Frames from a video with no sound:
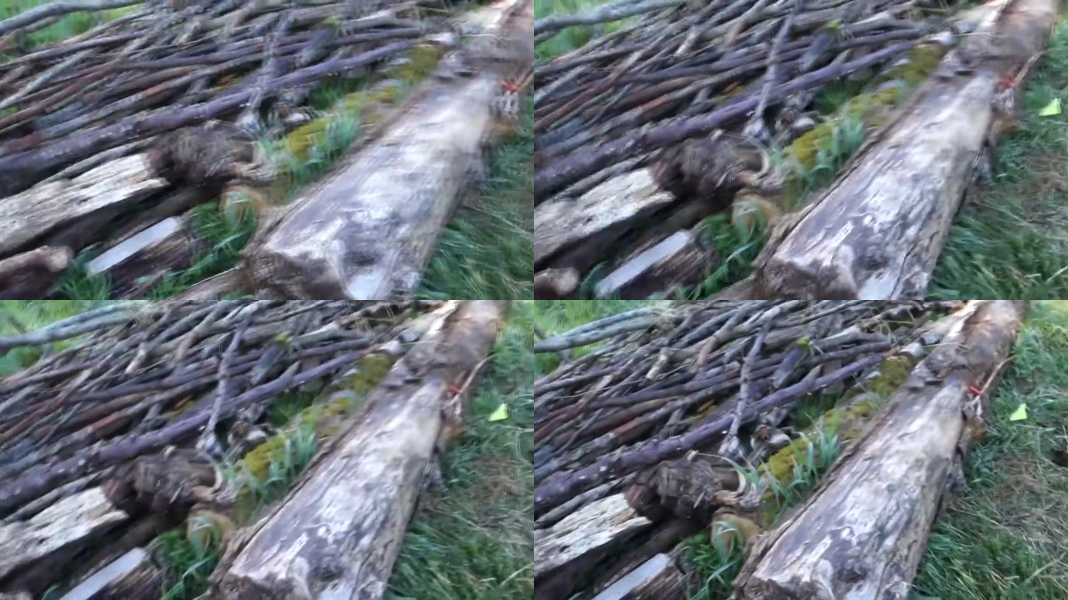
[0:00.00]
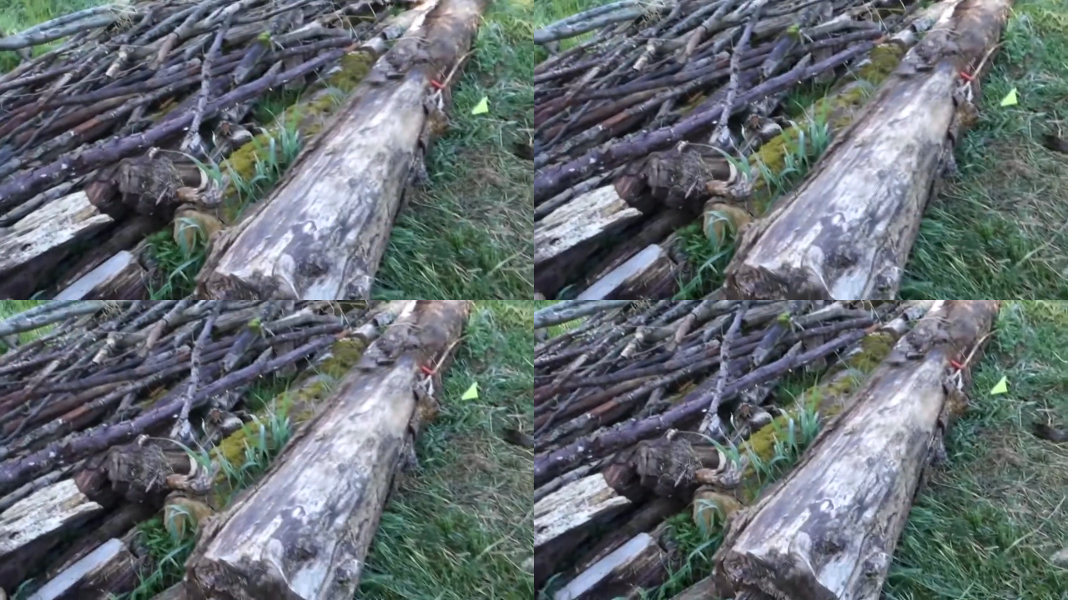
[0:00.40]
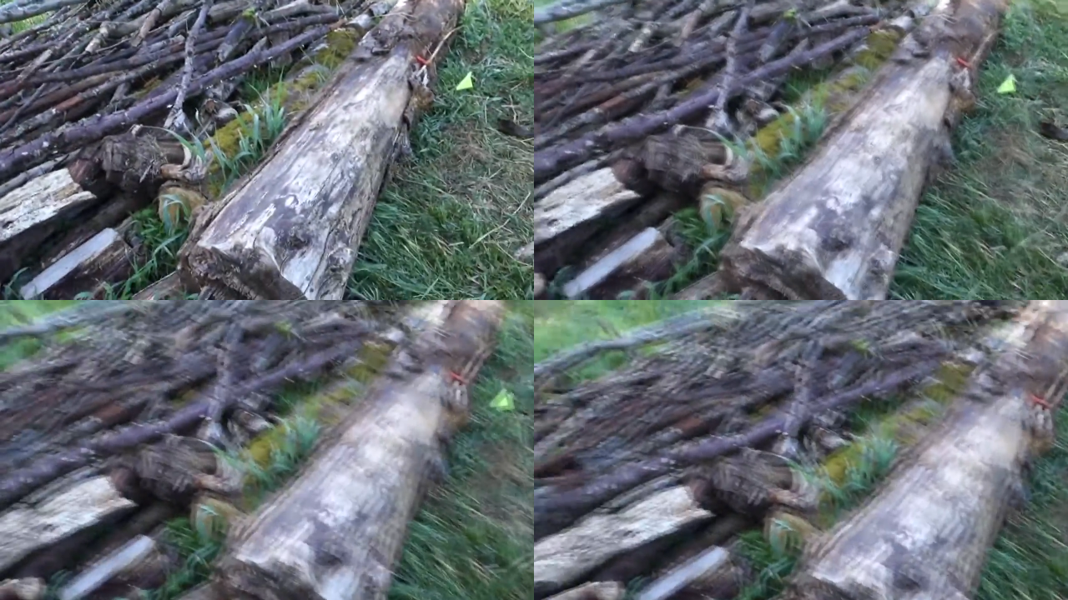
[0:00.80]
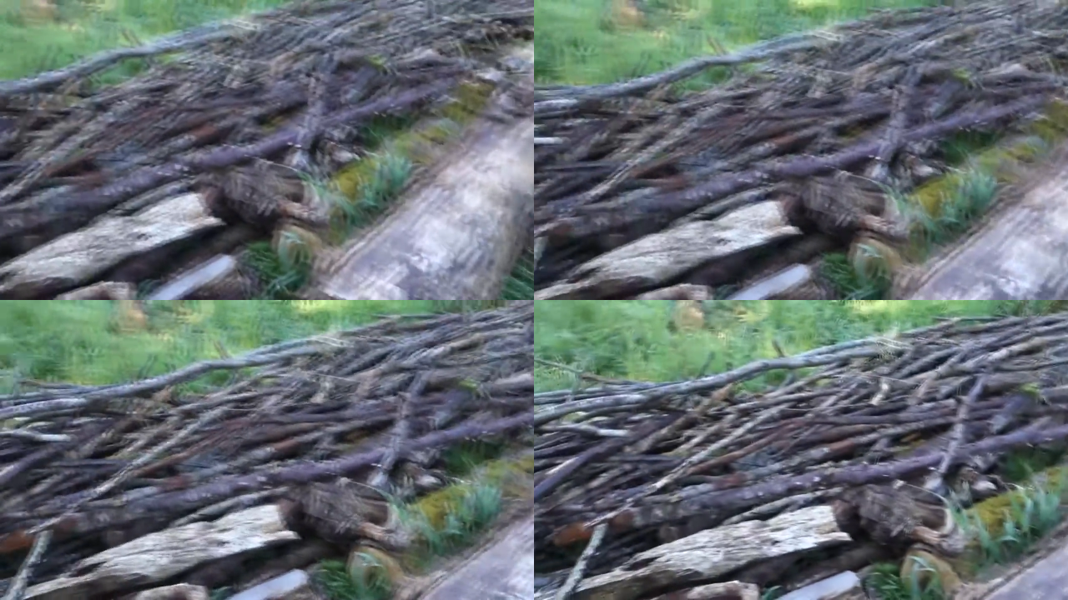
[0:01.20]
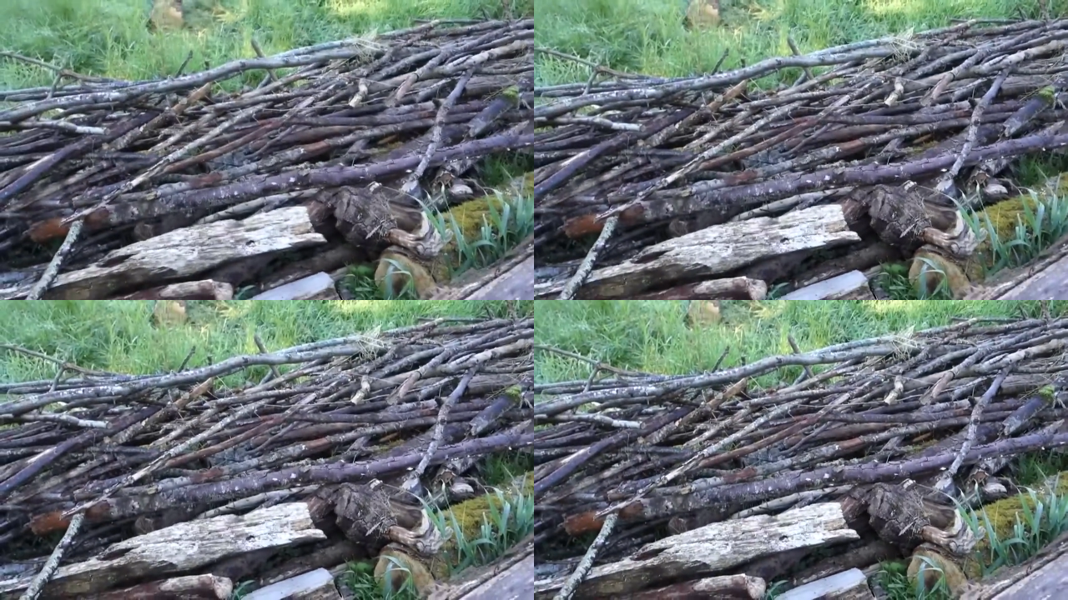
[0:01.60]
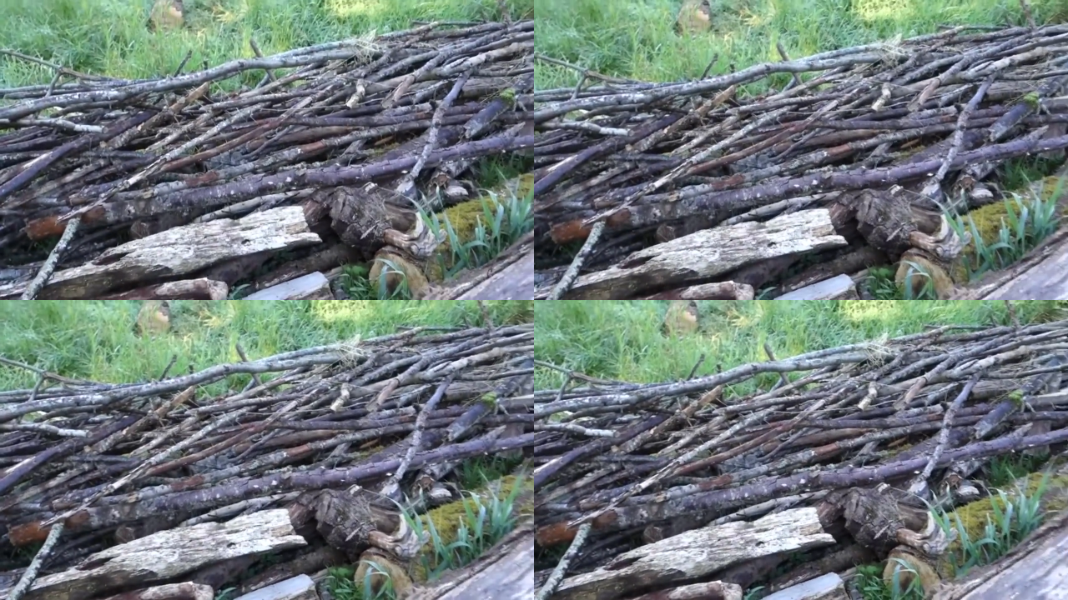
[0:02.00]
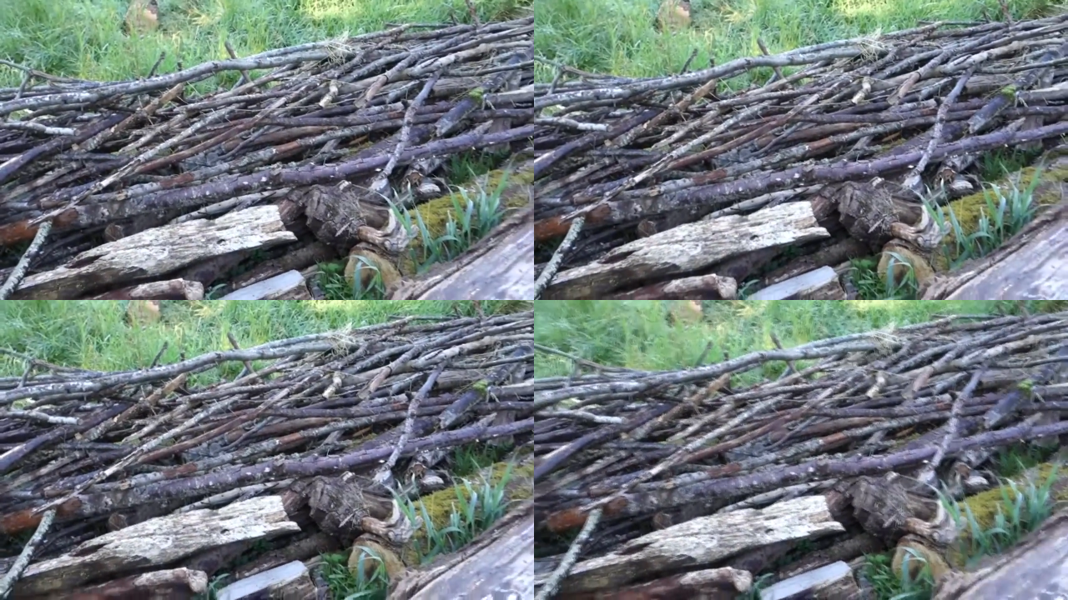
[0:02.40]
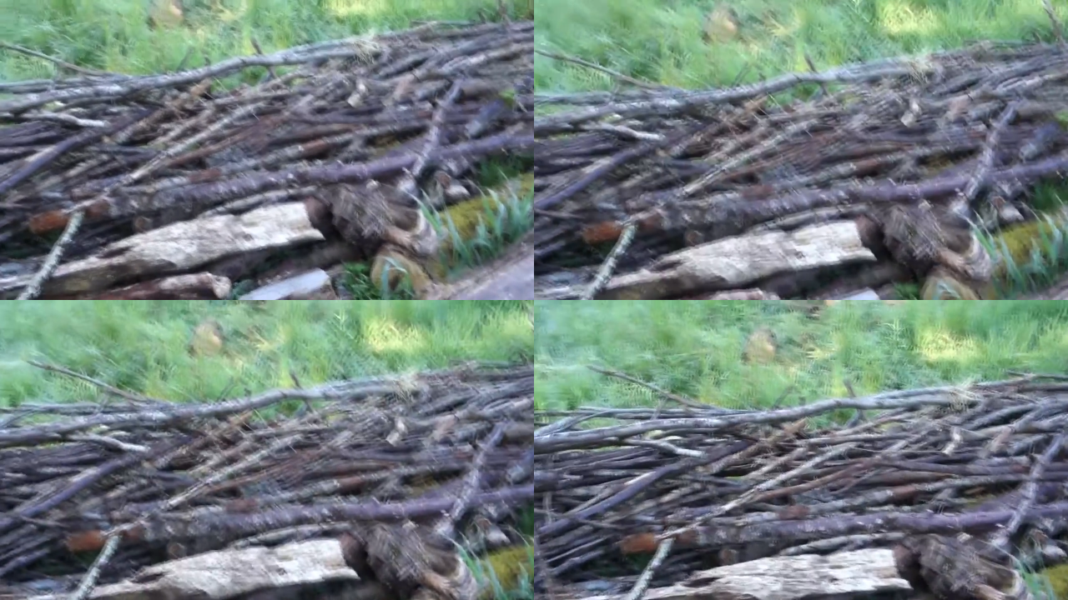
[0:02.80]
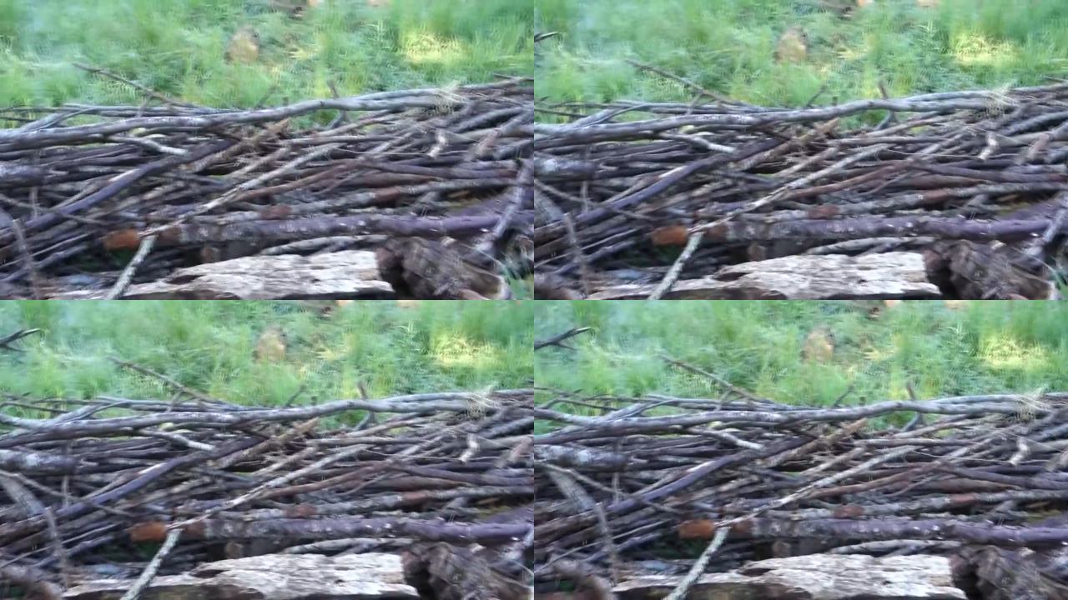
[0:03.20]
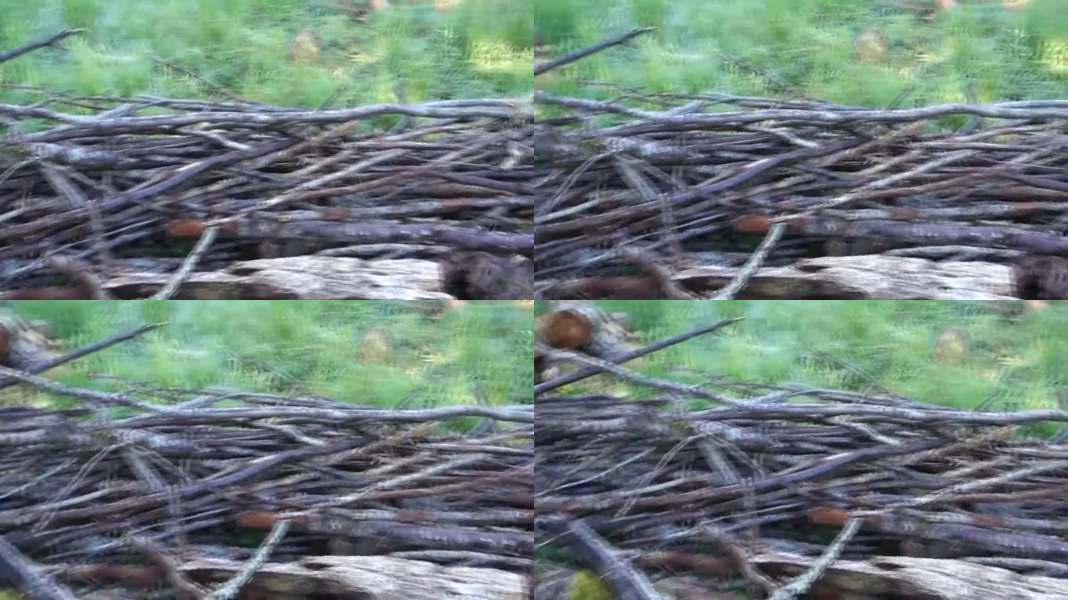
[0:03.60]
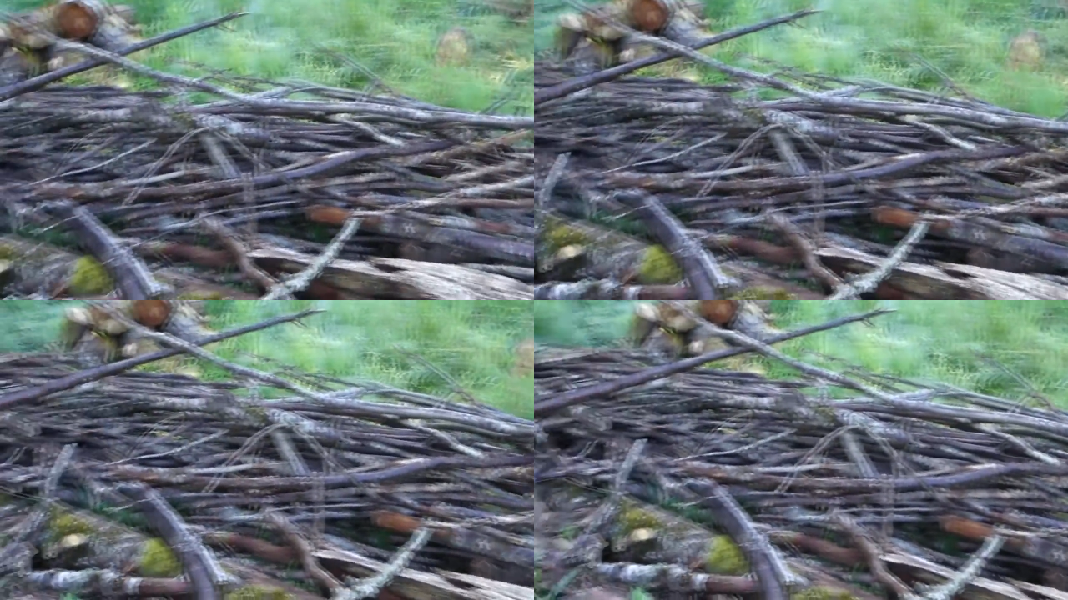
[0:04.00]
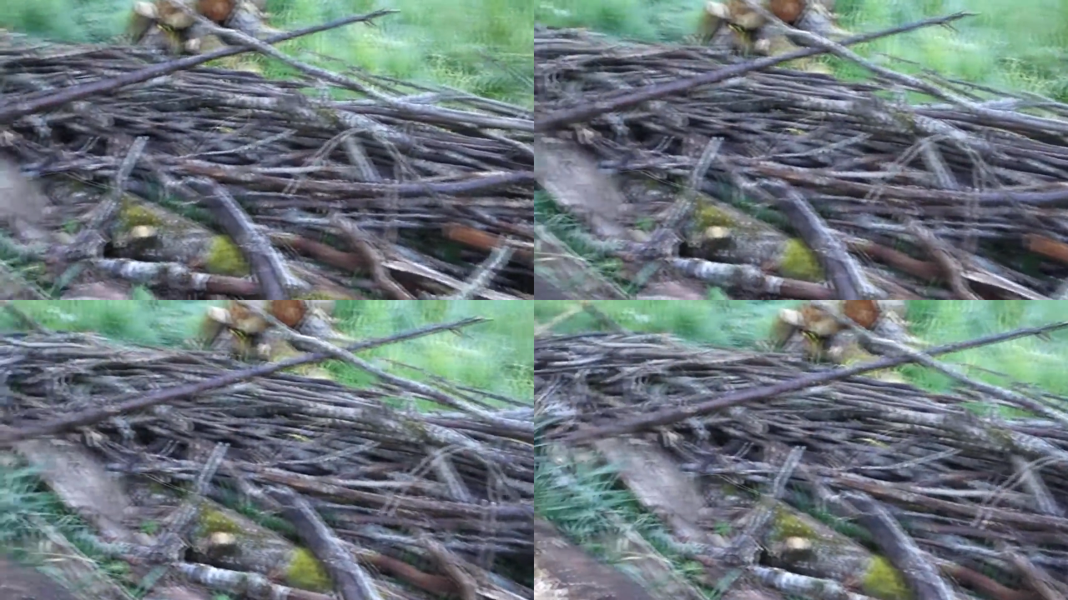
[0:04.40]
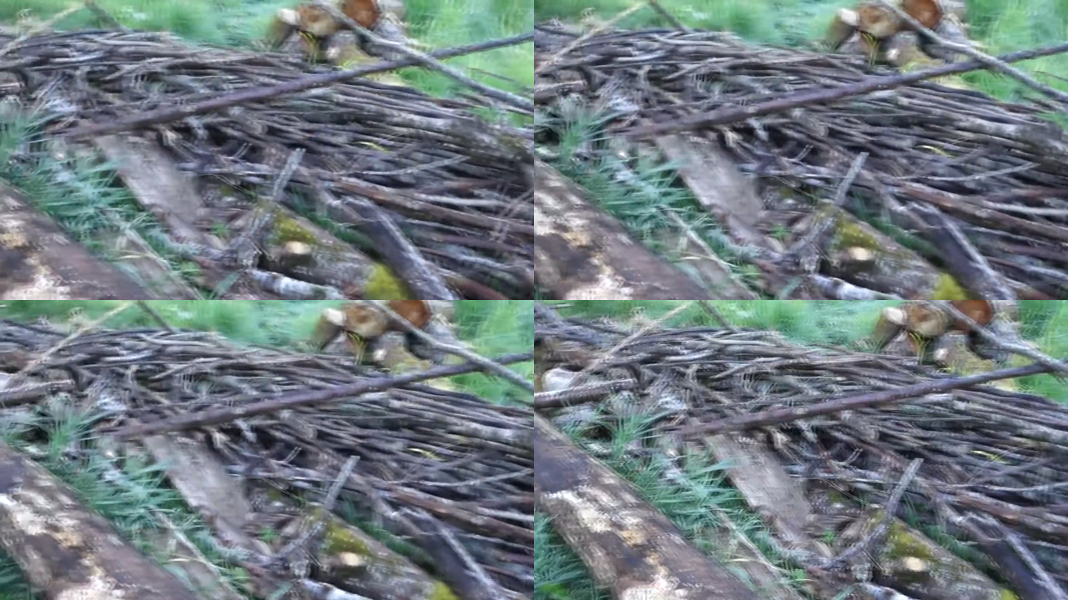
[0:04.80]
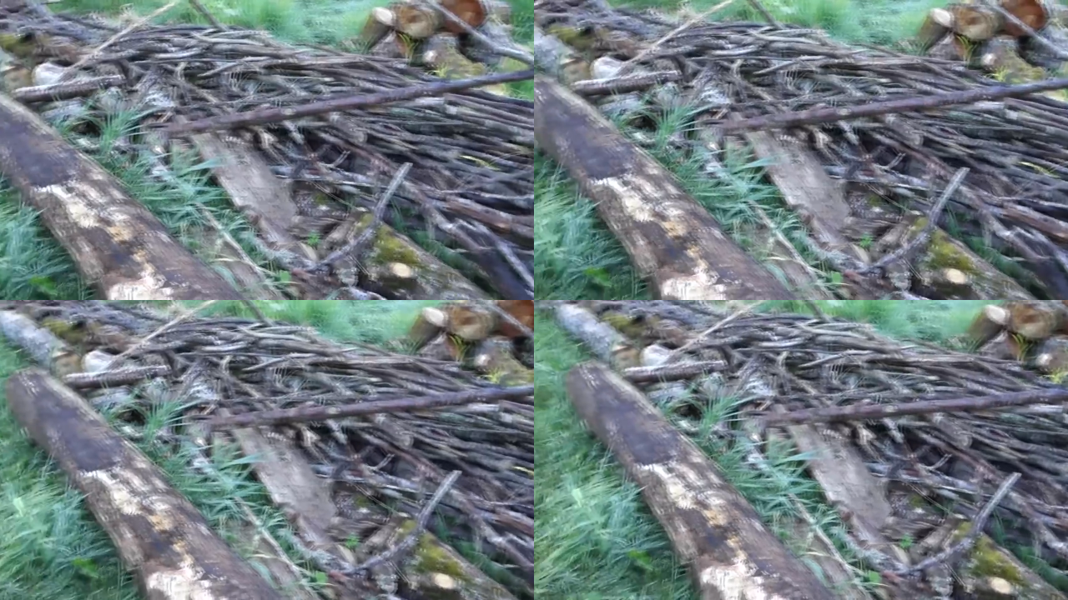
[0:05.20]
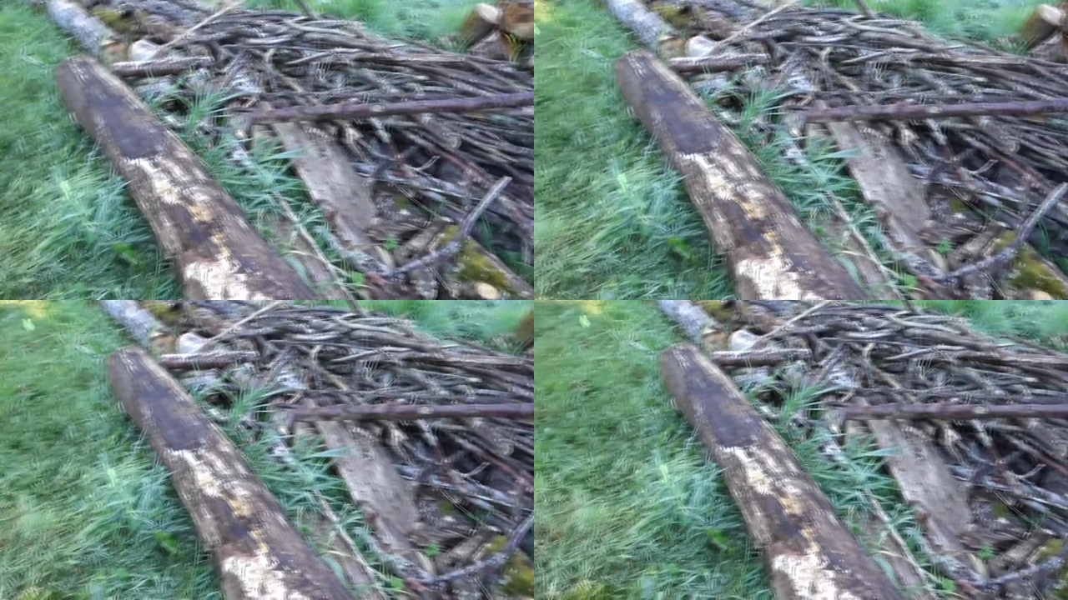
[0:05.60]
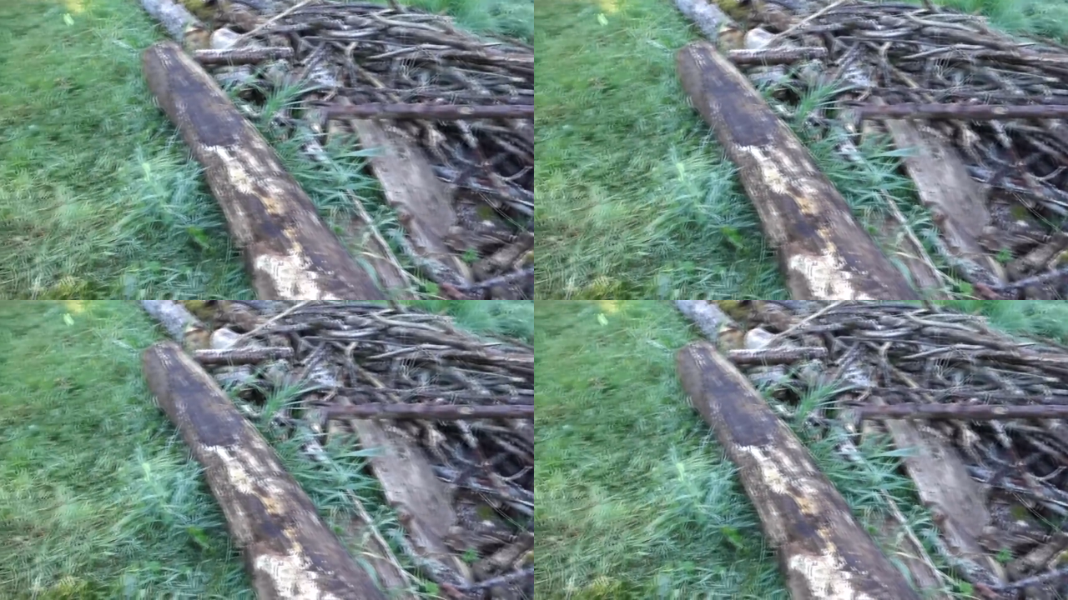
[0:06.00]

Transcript: Nobody's mouth can be seen.